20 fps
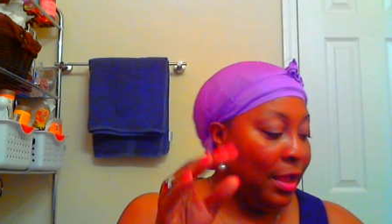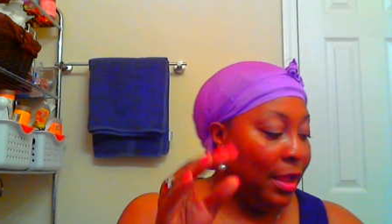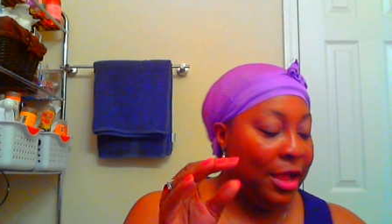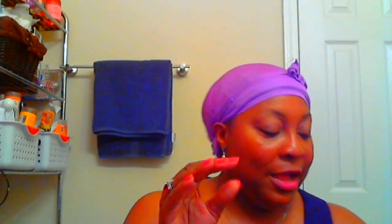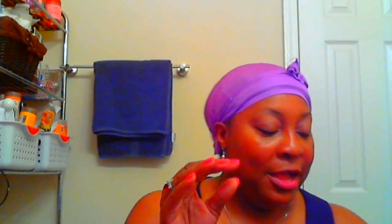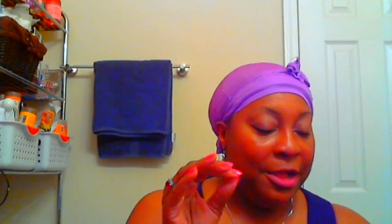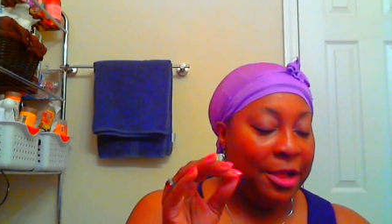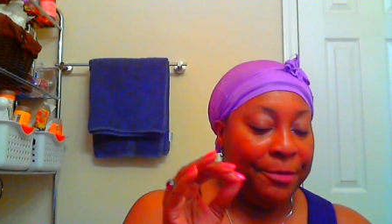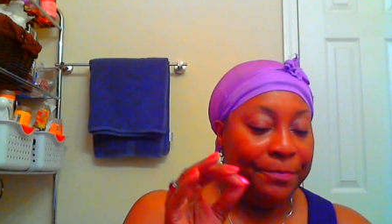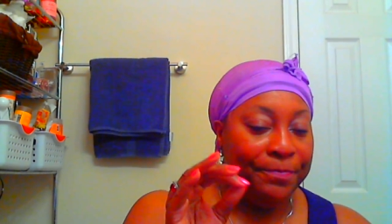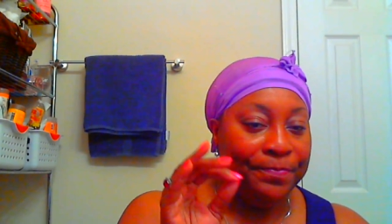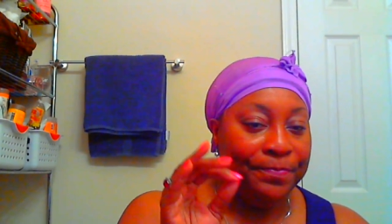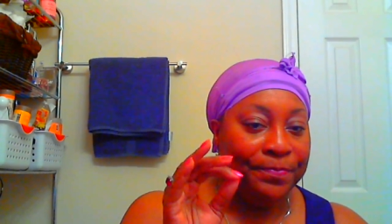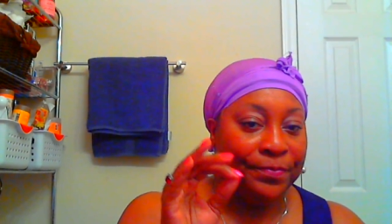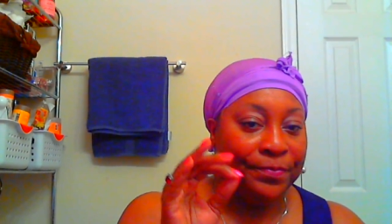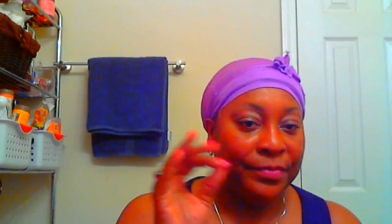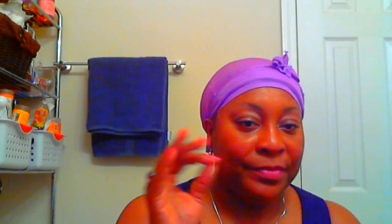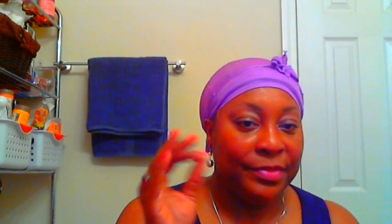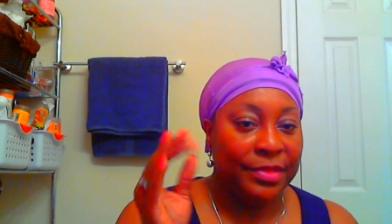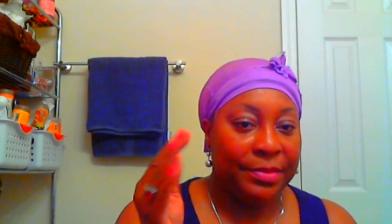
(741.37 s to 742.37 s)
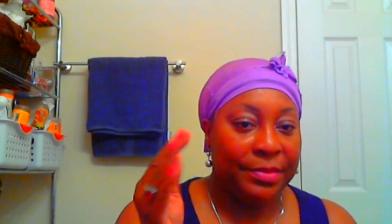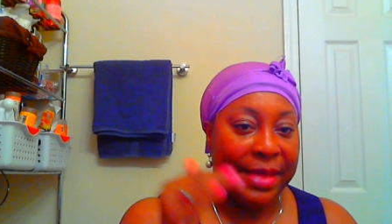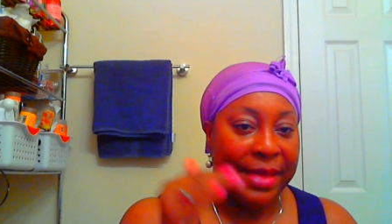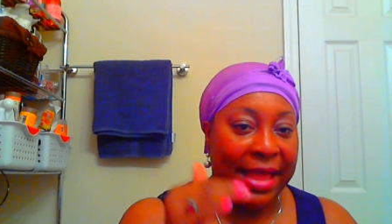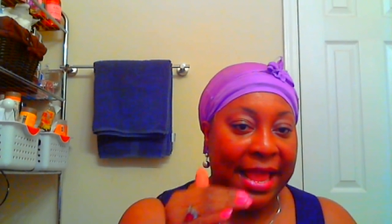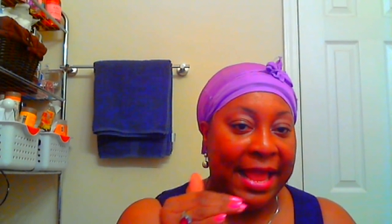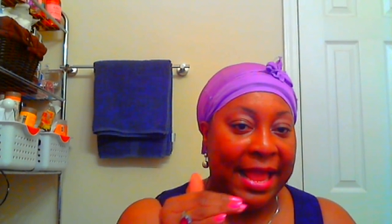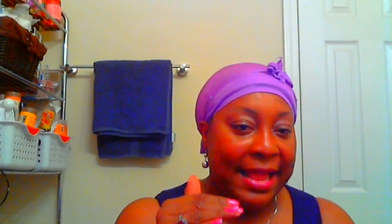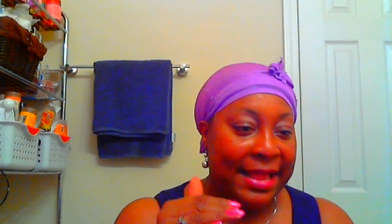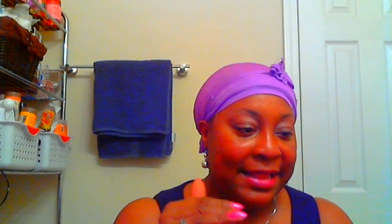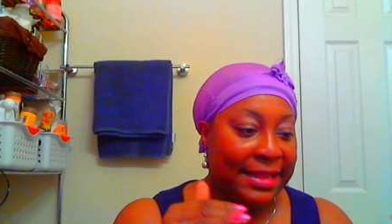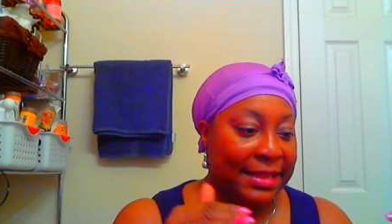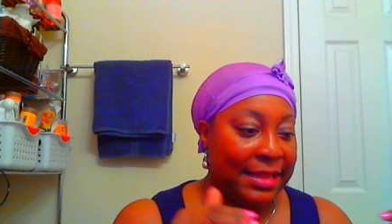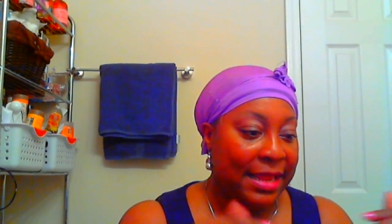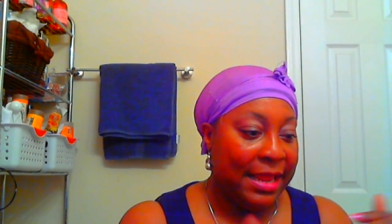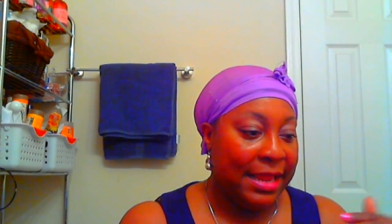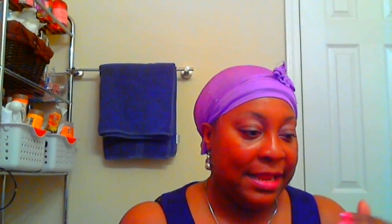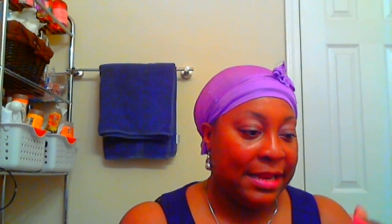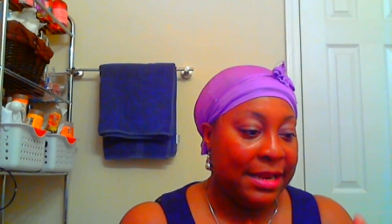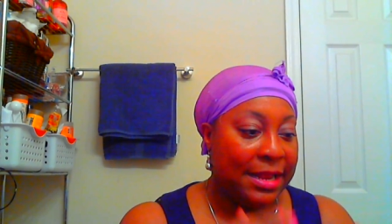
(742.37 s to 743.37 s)
the bag,
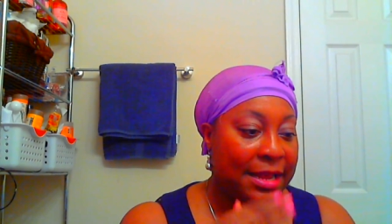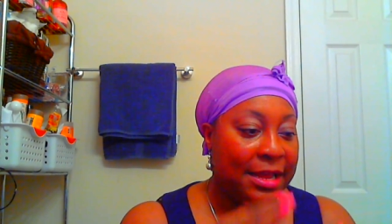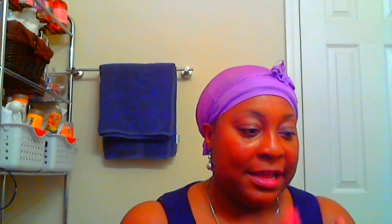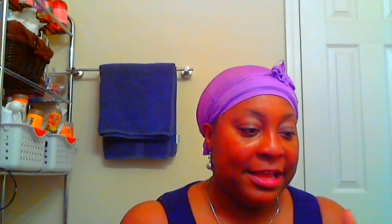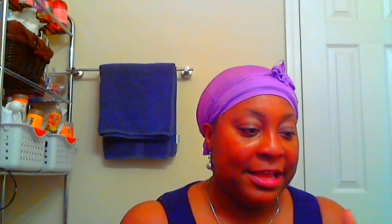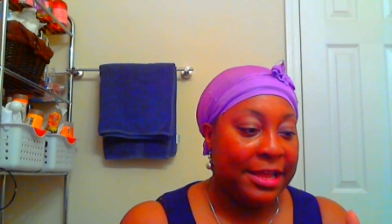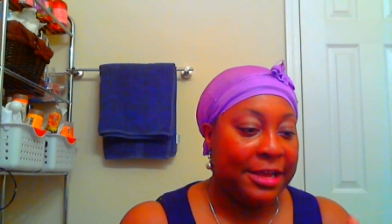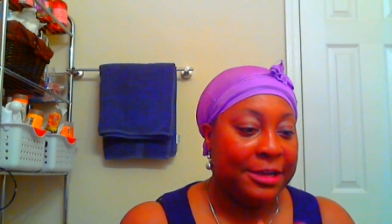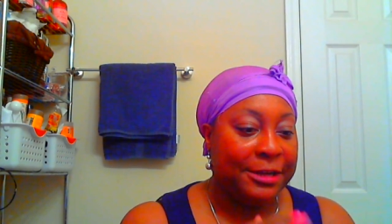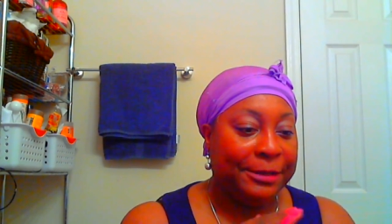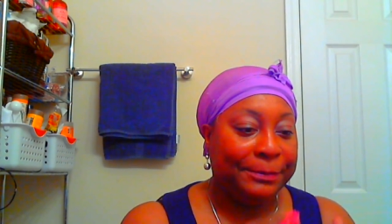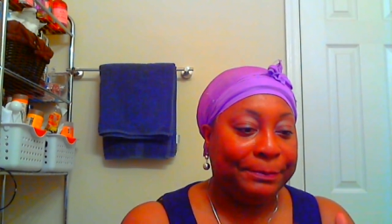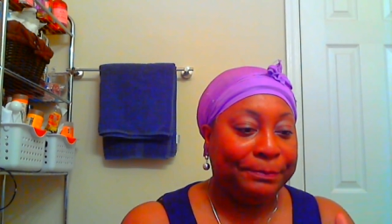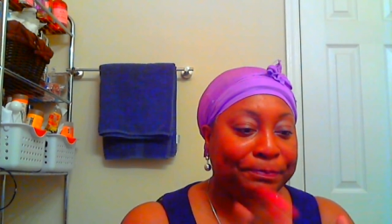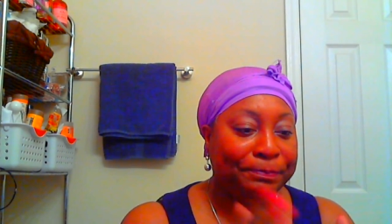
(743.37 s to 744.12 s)
and I